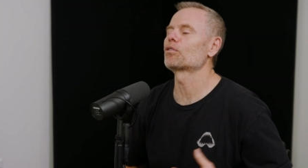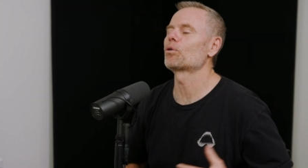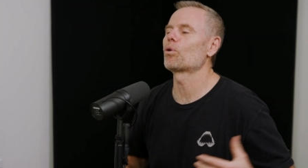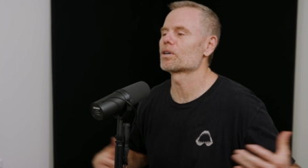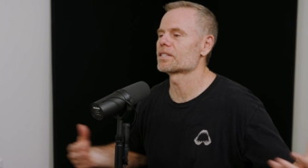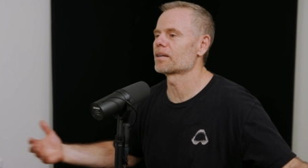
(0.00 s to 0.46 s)

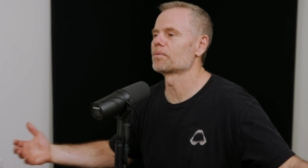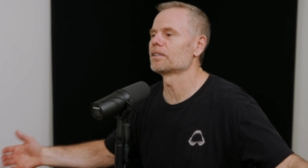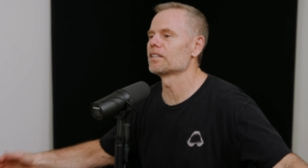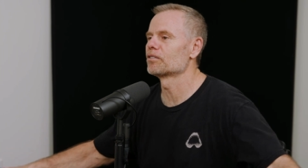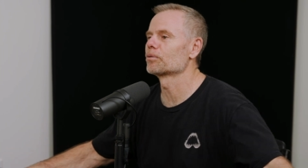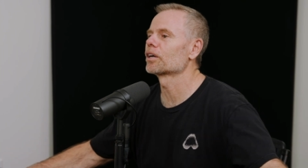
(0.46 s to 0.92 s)
of course, I
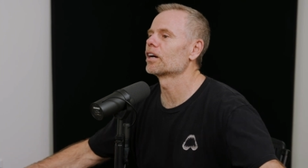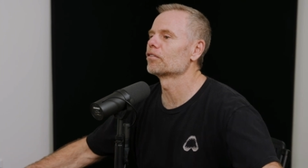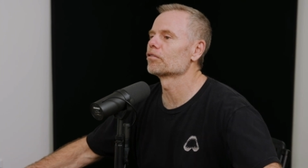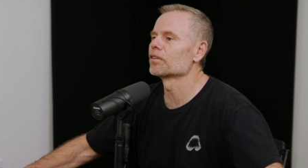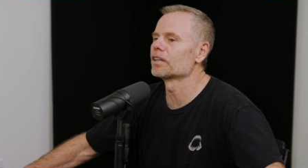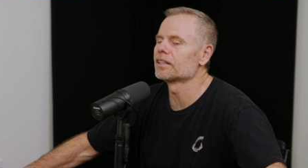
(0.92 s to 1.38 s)
believe in
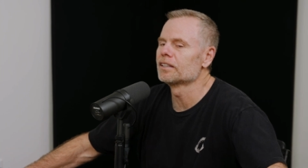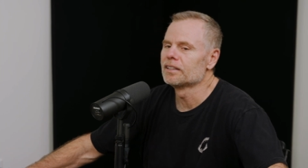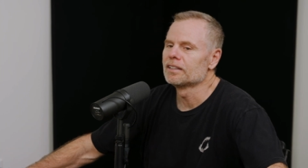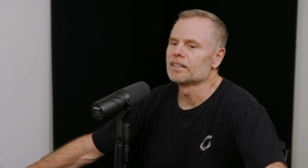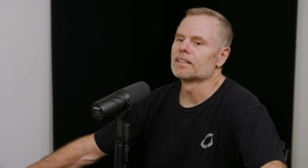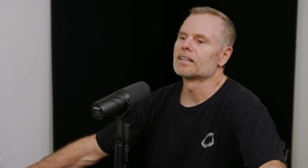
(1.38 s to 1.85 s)
recovery.
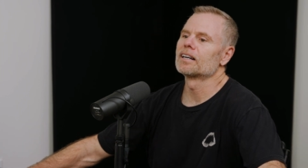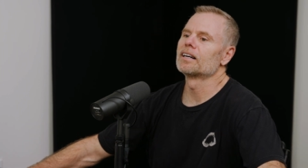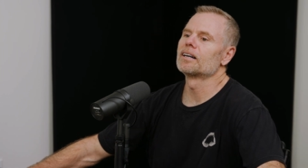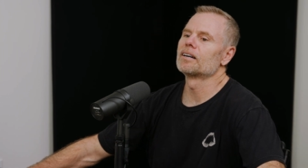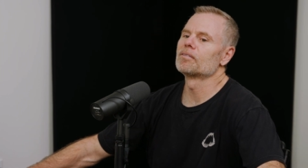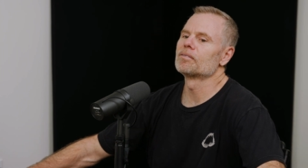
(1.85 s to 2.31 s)

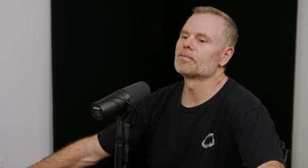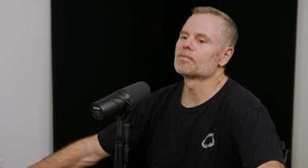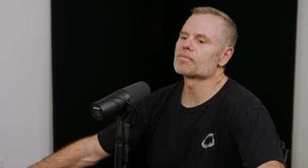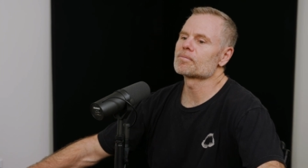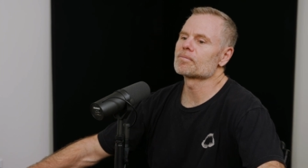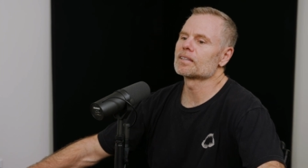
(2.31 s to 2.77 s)

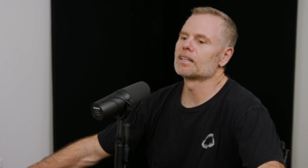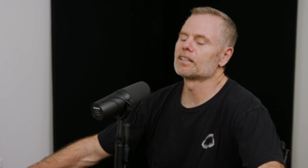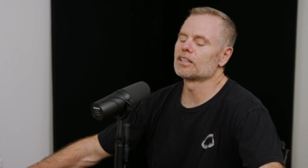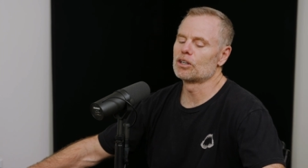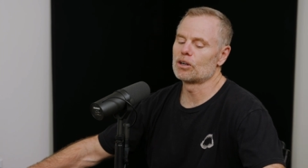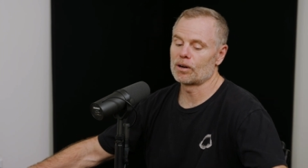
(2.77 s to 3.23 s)

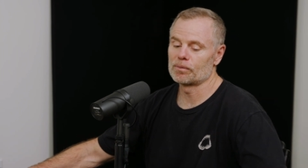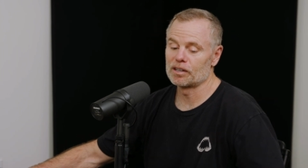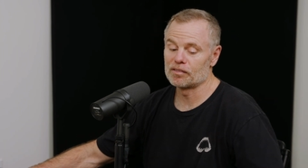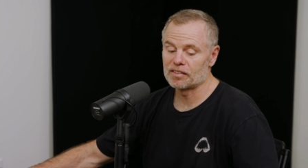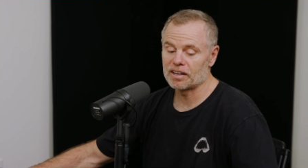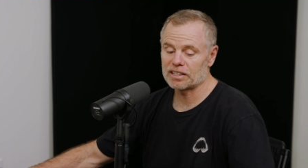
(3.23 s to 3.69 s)
You know,
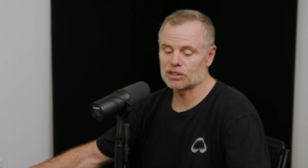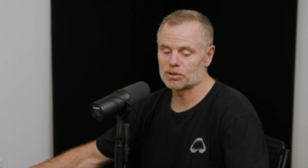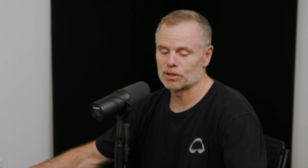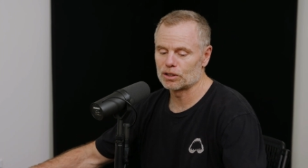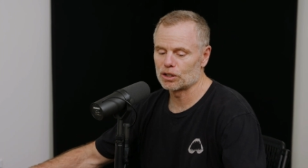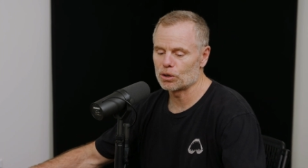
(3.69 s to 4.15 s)
I'm an
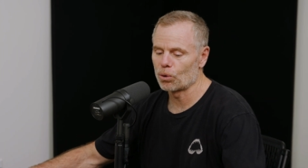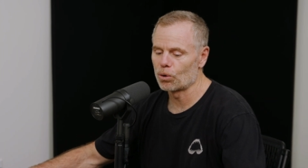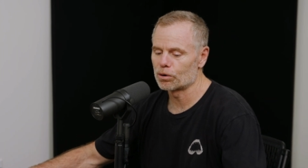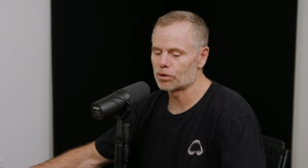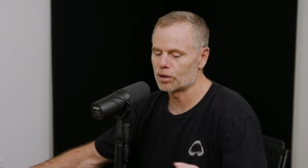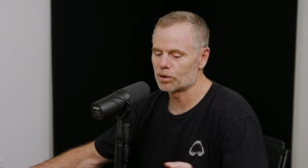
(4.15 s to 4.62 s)
investor in the
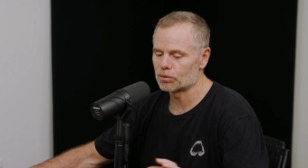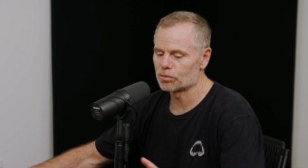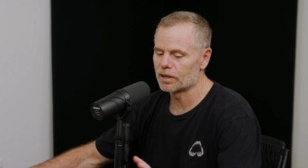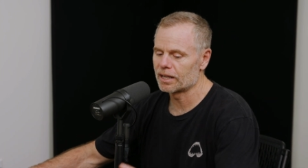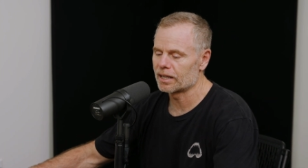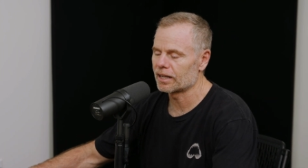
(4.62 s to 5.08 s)
Aura
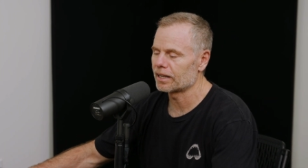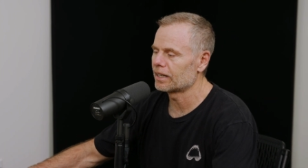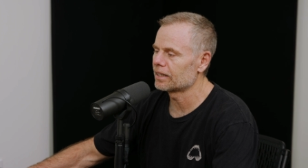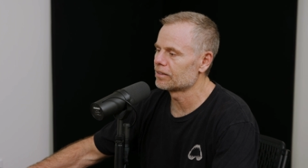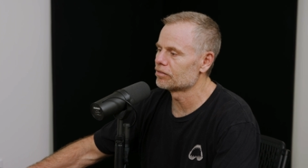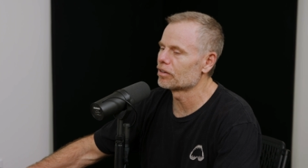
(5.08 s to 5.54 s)
ring. I
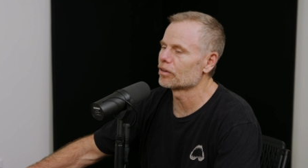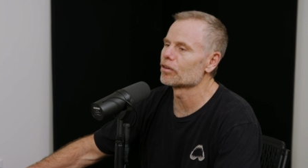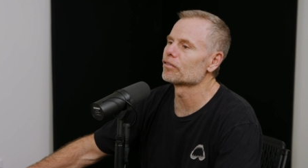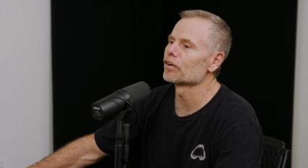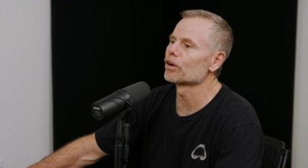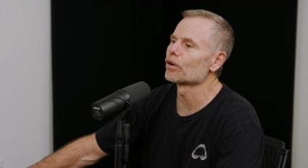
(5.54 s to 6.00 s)
got in
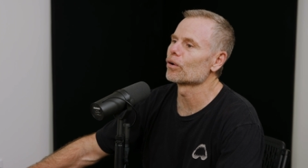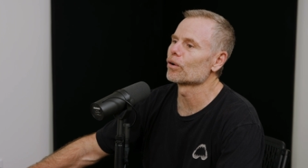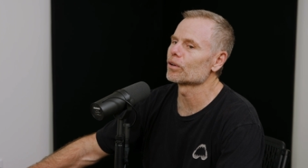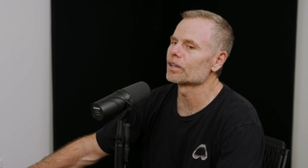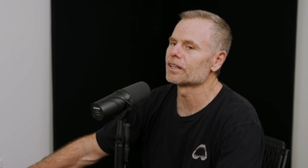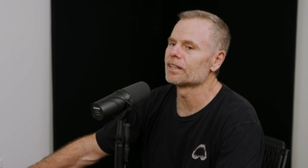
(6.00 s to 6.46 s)
very, very
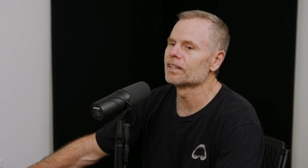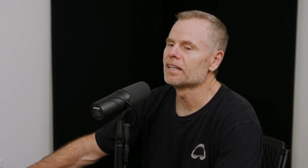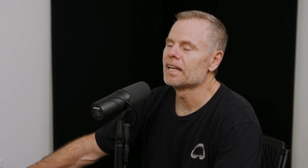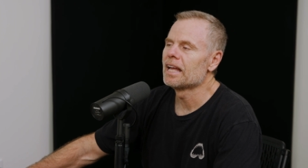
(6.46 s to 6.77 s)
early.